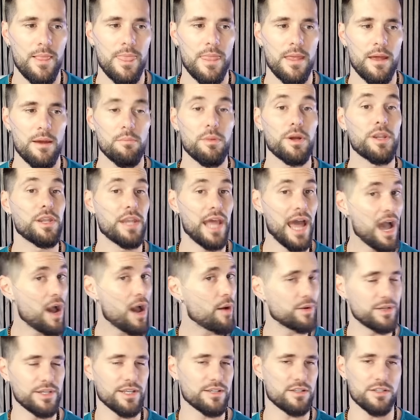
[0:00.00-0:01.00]
But now
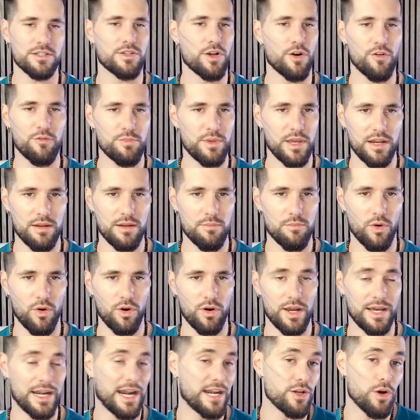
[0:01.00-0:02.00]
it doesn't serve me anymore,
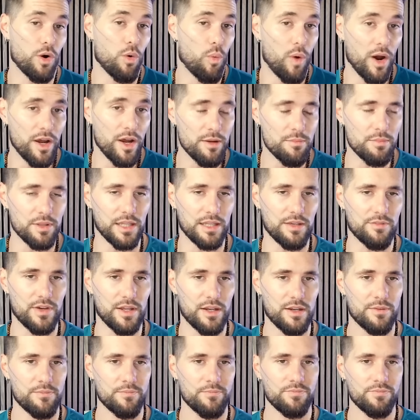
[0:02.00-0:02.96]
and I don't want to believe it.